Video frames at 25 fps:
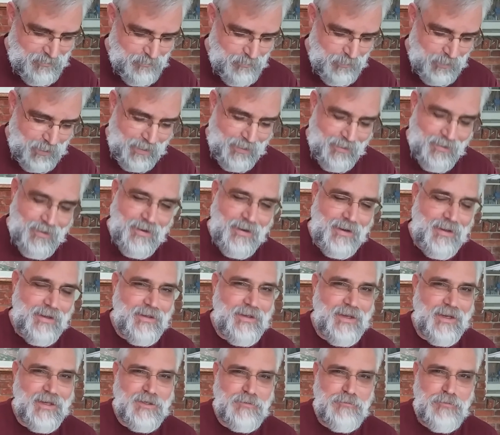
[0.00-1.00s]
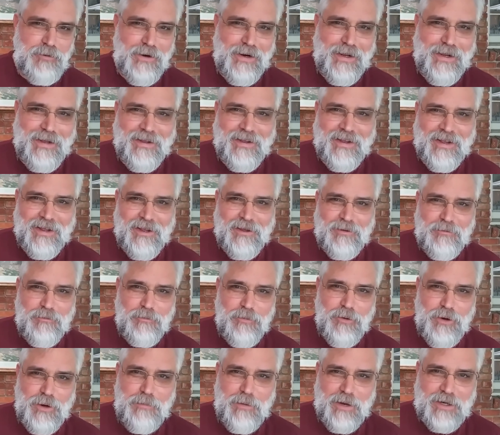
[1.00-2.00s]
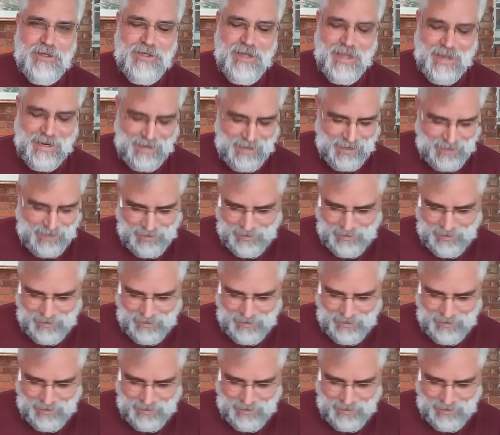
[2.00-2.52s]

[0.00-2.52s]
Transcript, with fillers: But it, it's pretty, pretty much like